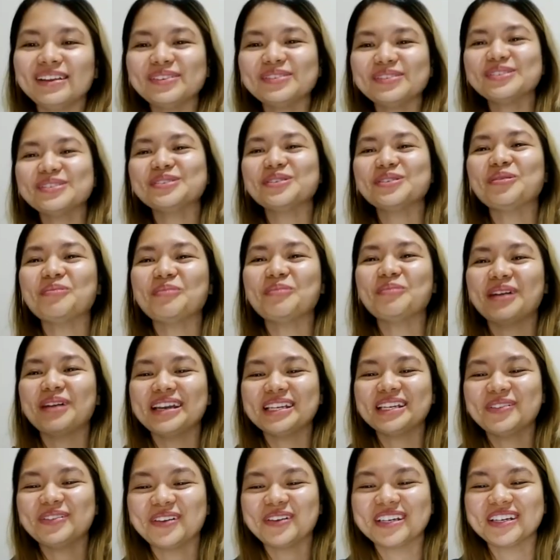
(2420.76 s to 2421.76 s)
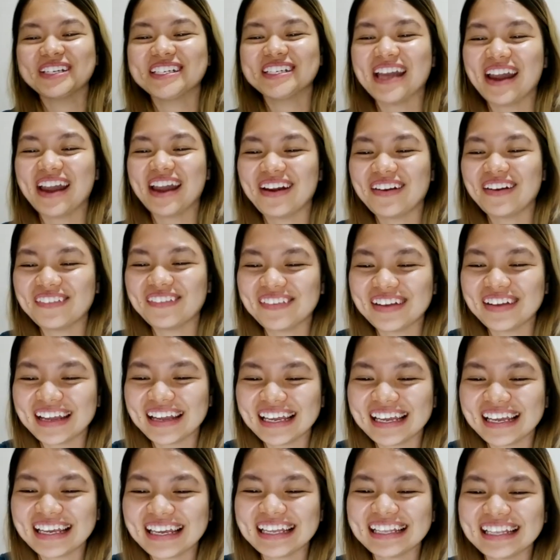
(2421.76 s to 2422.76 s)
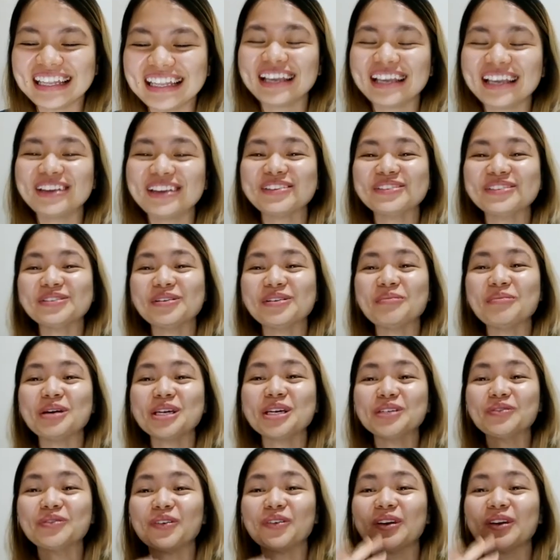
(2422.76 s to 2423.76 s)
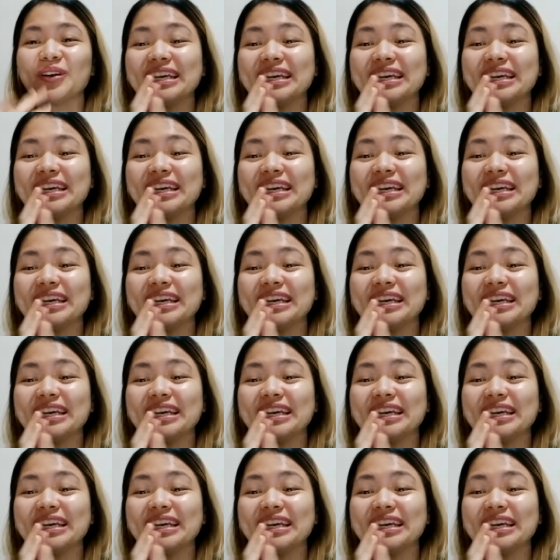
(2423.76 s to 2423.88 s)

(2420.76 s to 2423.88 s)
you so much for sharing. Thank you so much for your